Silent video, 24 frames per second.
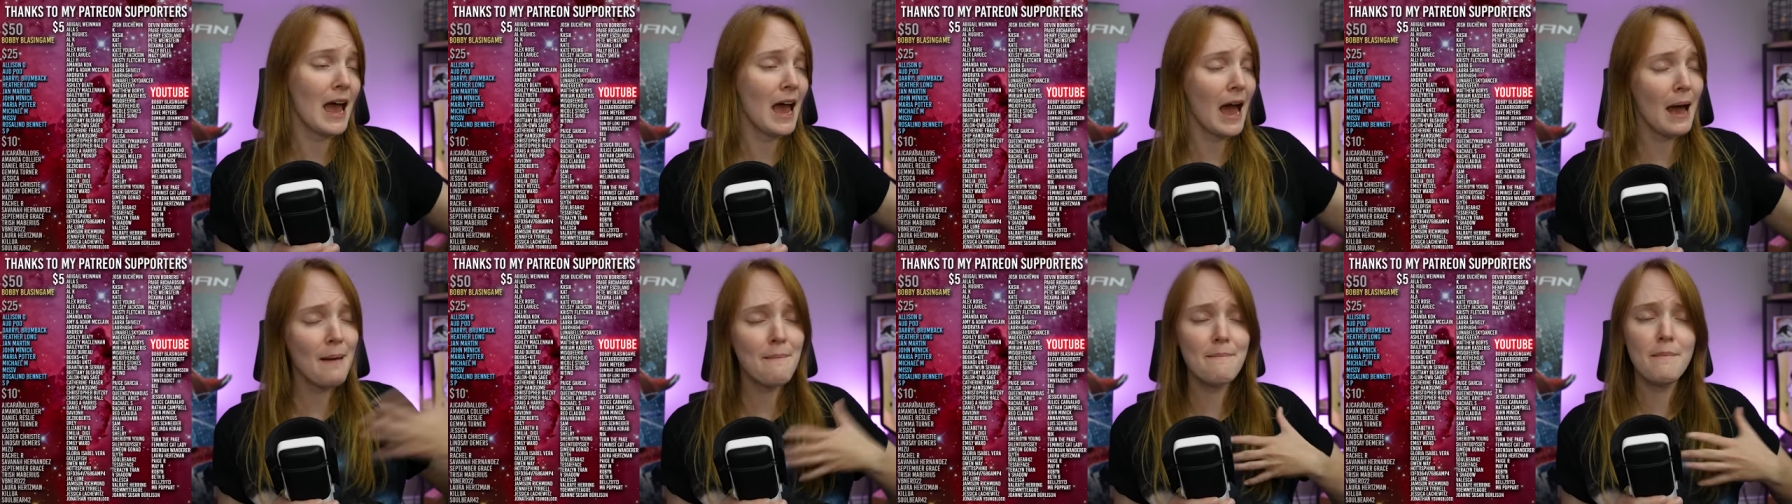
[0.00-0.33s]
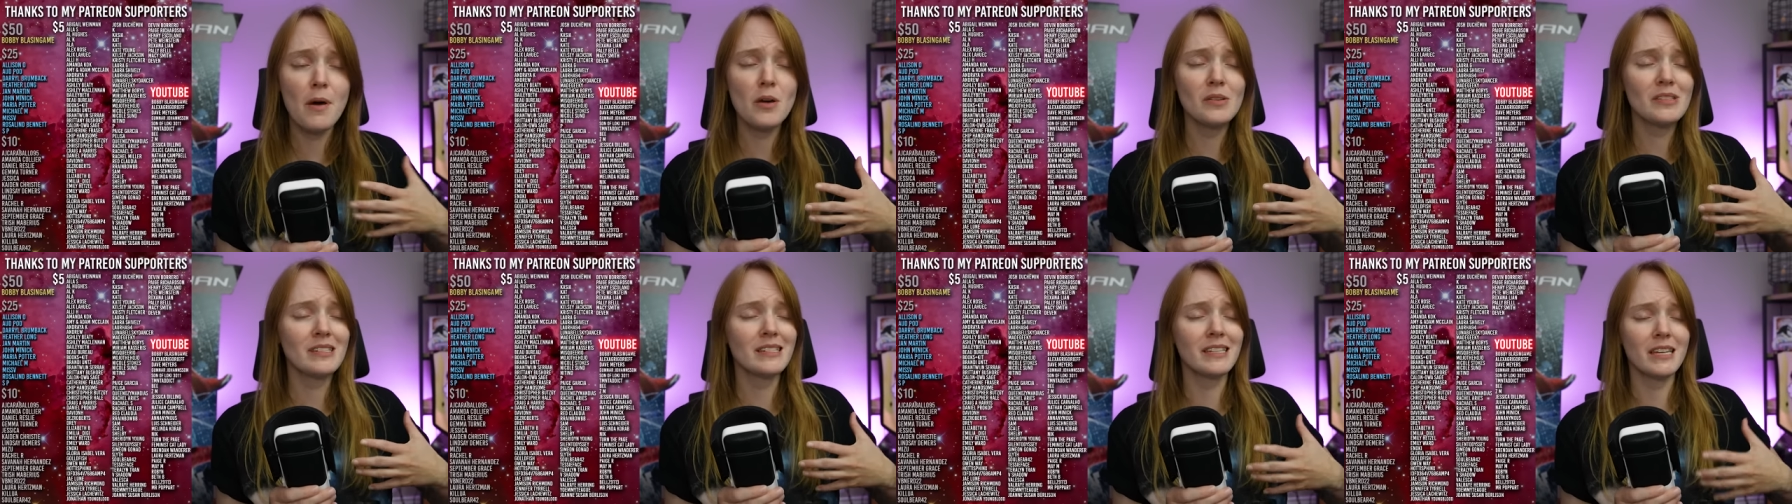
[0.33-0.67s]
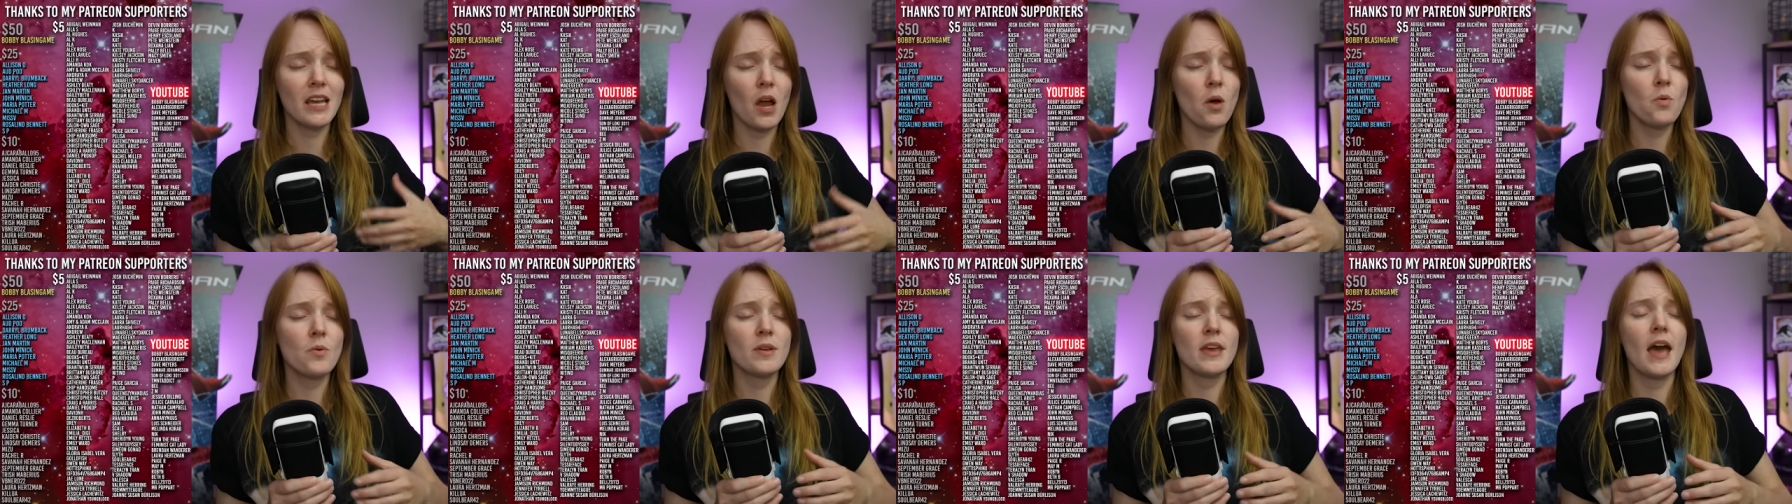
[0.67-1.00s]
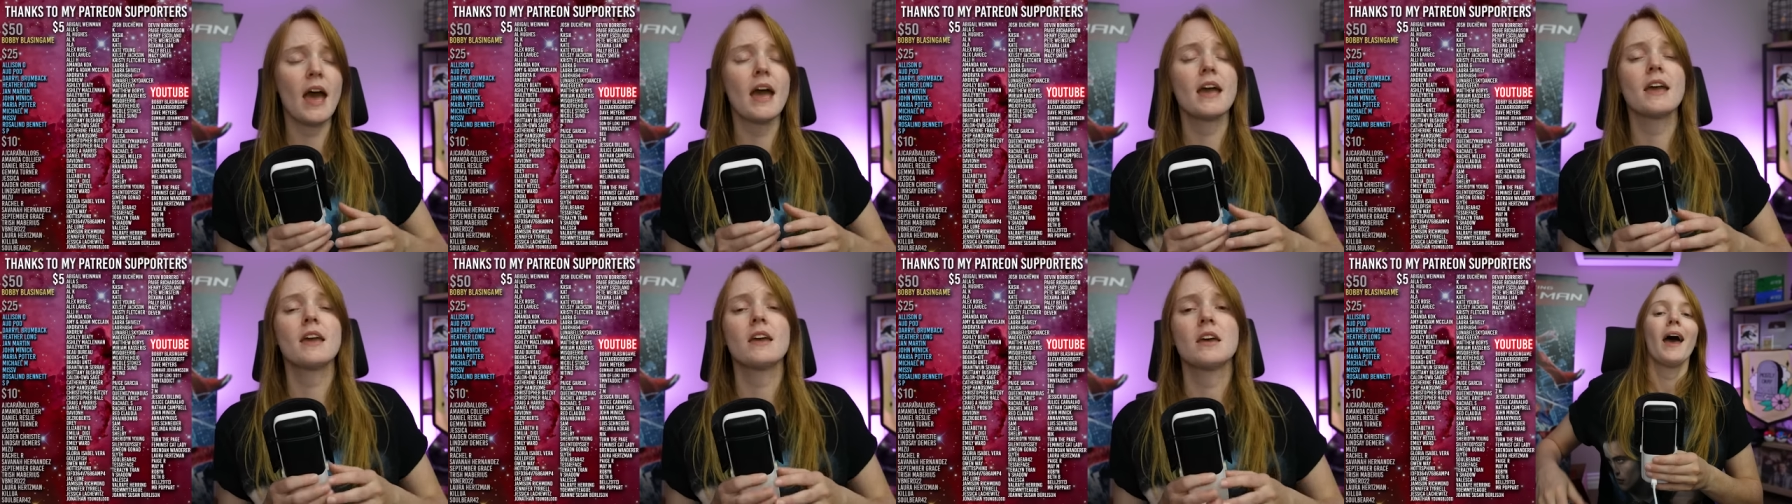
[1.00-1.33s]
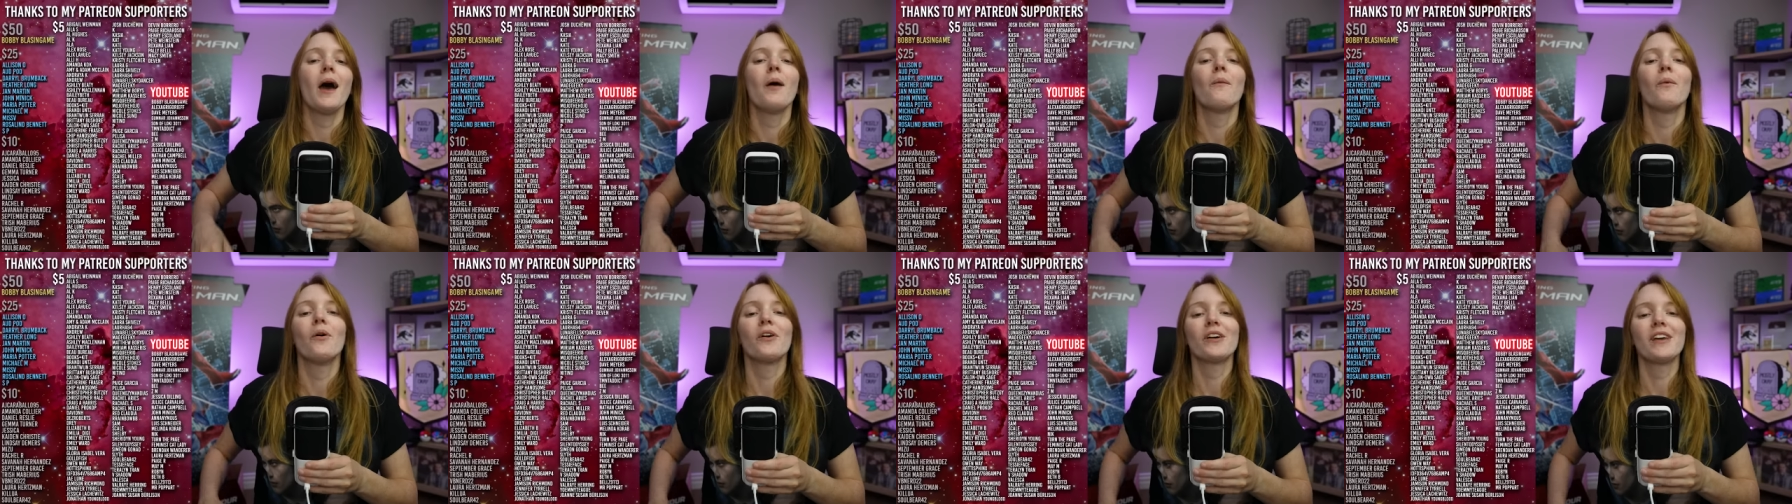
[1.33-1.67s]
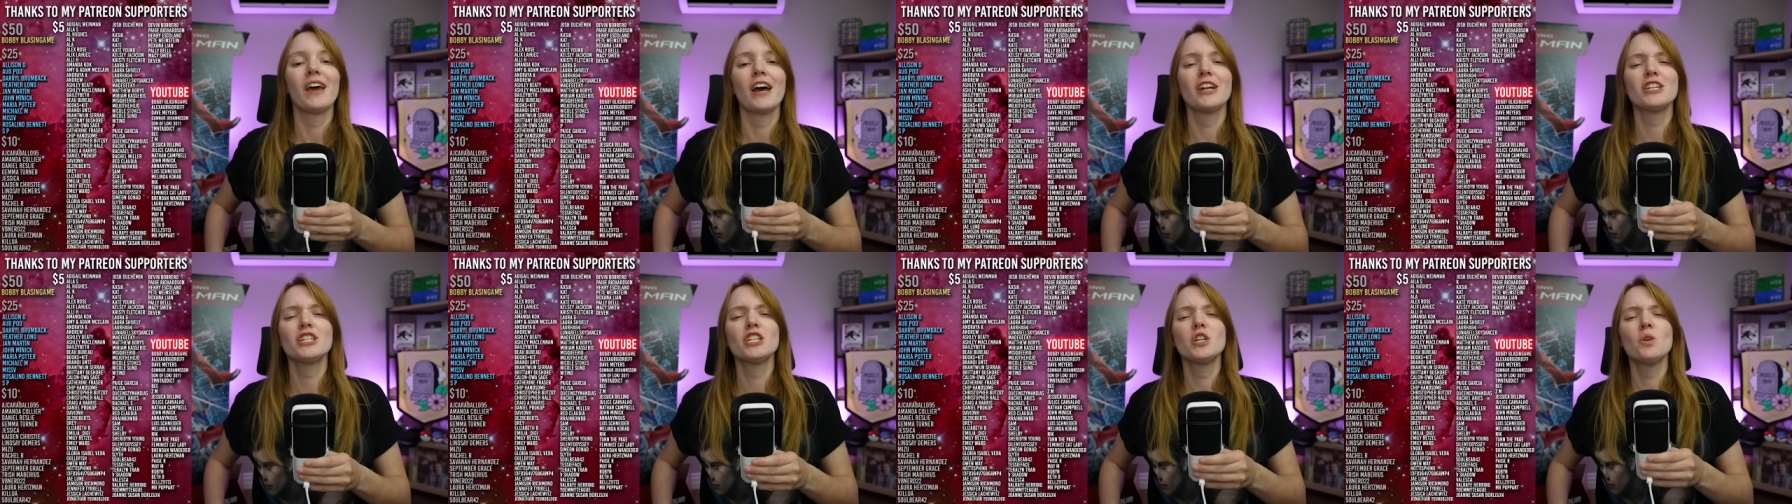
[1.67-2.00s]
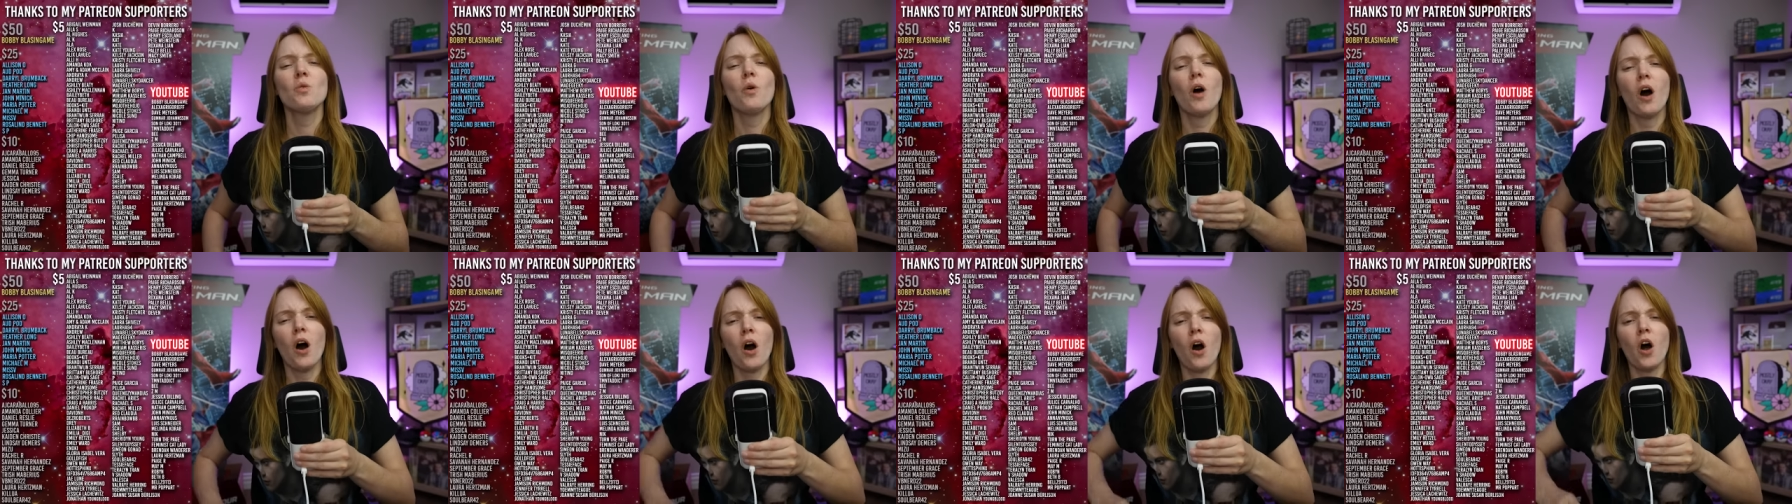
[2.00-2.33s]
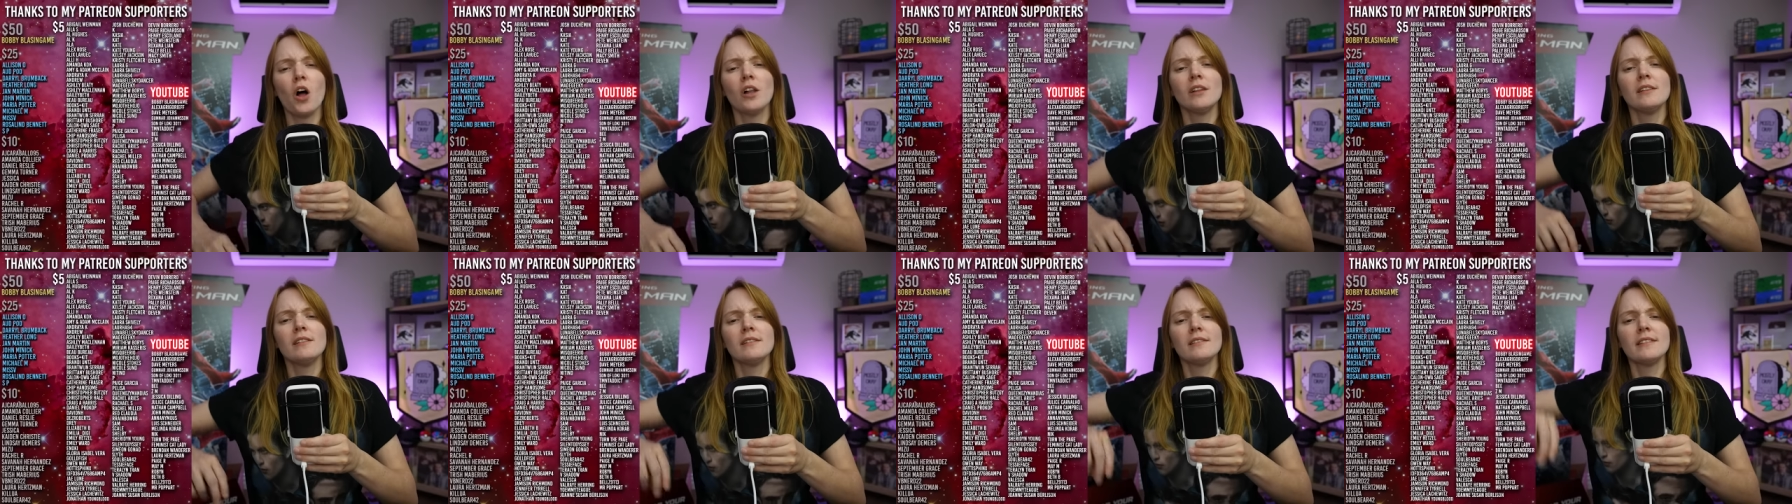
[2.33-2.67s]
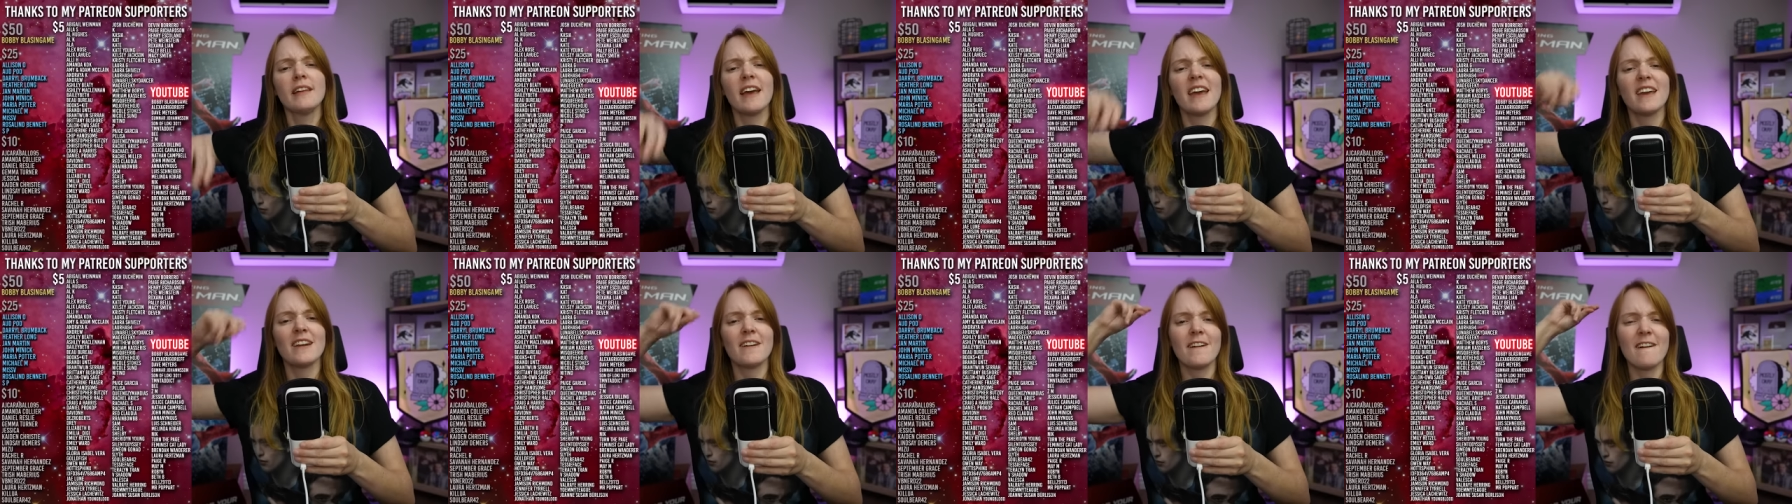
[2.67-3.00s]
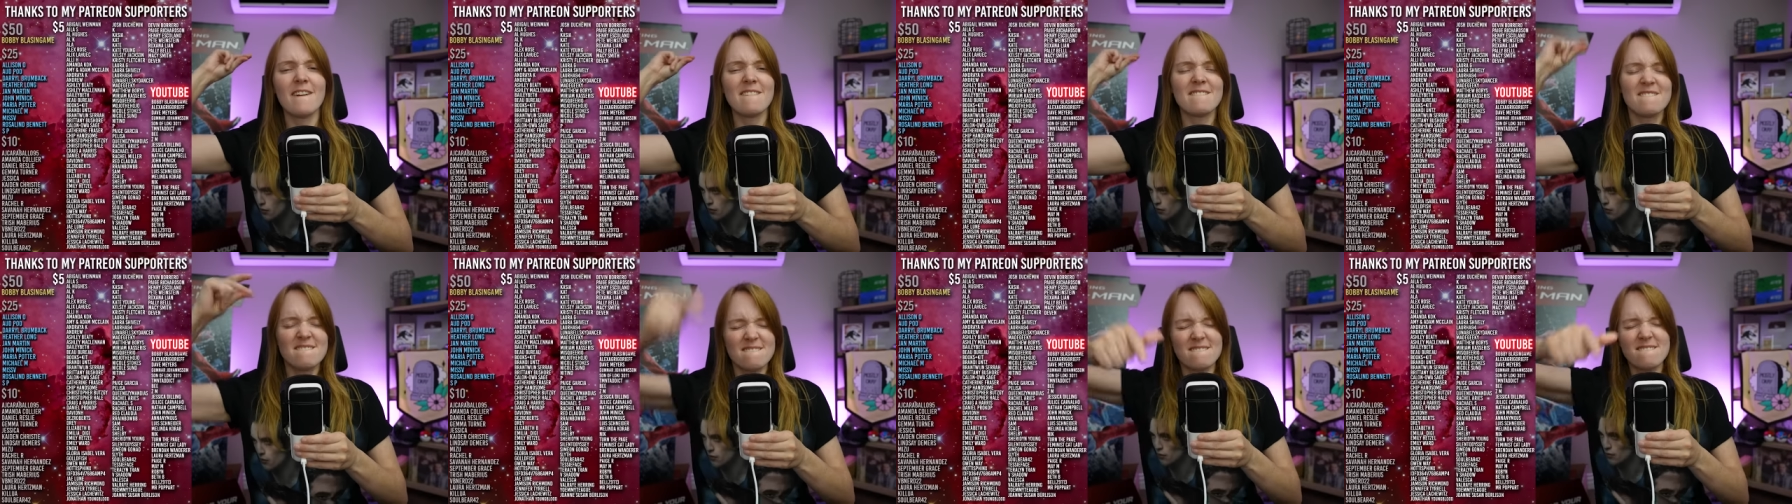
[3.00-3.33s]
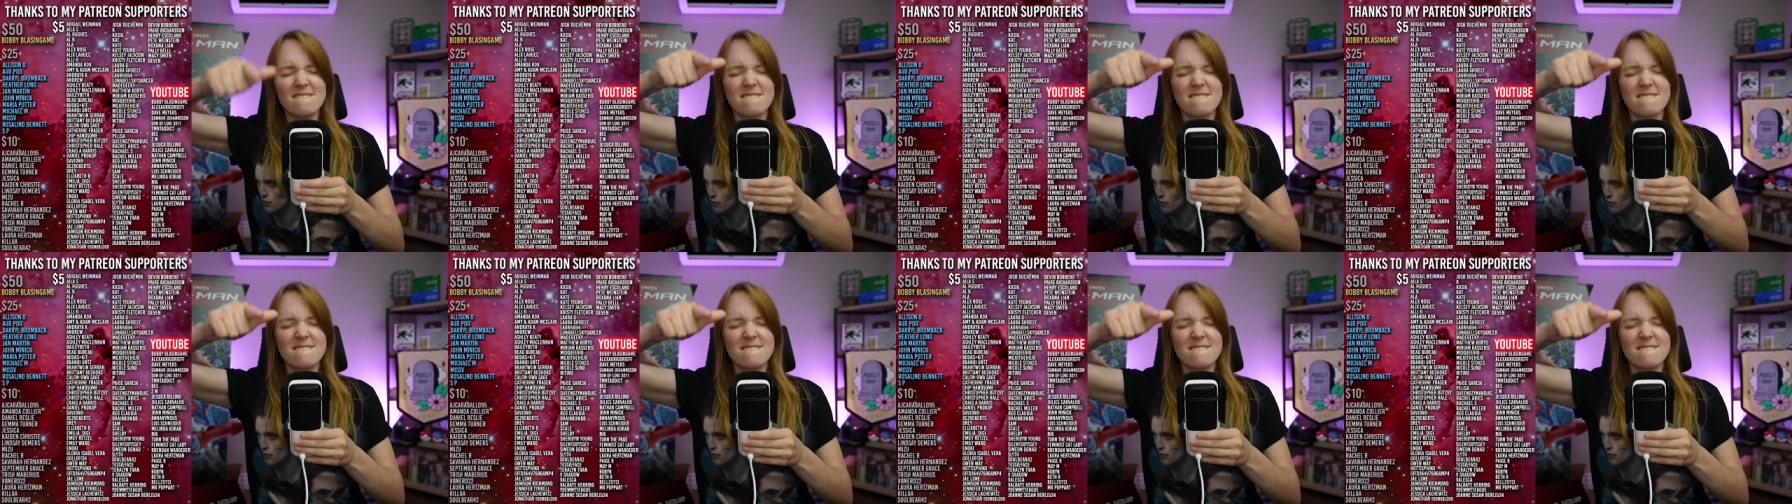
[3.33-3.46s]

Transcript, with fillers: I'm mostly okay, and we'll catch you all later.